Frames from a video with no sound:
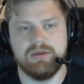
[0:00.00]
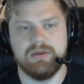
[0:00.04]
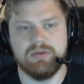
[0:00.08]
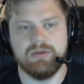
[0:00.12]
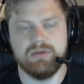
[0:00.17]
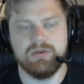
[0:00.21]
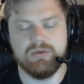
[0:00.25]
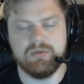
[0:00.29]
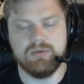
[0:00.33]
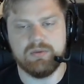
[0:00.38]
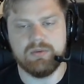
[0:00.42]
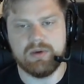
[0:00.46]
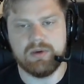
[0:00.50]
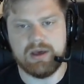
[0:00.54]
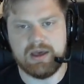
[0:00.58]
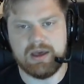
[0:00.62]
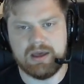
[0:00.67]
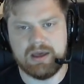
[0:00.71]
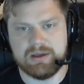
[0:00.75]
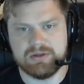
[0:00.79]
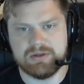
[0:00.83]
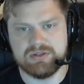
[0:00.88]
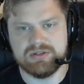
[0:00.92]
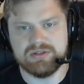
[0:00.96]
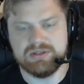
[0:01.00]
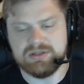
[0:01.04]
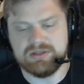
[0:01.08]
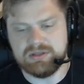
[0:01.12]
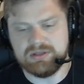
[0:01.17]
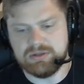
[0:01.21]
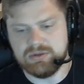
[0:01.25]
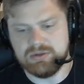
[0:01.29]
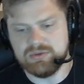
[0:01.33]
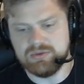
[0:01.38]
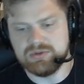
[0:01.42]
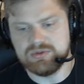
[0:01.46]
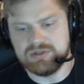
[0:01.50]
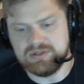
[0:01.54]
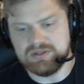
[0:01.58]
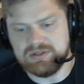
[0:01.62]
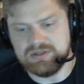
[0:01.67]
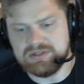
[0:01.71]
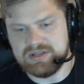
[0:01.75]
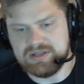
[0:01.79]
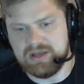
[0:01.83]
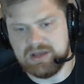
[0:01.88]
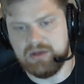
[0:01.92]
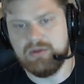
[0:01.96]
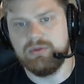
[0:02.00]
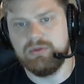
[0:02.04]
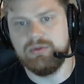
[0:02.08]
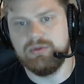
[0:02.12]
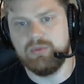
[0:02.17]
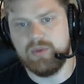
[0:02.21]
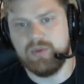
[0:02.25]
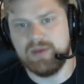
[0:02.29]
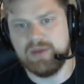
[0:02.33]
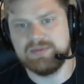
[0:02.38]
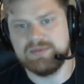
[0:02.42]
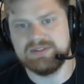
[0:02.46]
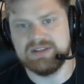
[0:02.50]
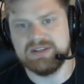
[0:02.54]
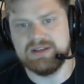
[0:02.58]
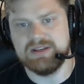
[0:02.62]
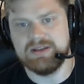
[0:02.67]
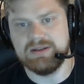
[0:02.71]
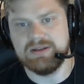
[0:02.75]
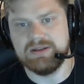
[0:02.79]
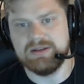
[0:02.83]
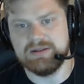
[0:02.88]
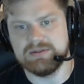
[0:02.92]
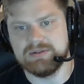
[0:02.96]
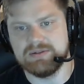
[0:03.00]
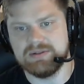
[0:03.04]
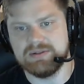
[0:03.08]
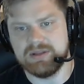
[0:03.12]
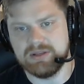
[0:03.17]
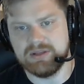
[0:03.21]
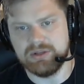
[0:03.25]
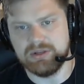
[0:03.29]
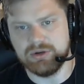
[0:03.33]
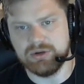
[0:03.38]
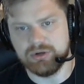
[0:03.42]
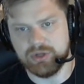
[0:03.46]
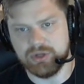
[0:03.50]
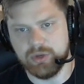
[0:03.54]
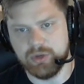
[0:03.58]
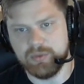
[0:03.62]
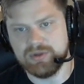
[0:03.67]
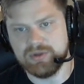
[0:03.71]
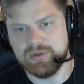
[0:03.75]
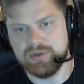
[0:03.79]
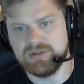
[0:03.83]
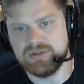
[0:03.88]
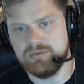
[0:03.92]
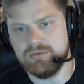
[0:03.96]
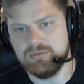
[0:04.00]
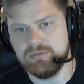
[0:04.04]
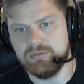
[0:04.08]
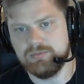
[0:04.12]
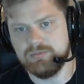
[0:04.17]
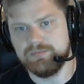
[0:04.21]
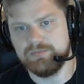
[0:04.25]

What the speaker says: you actually usually tell the website that you're going to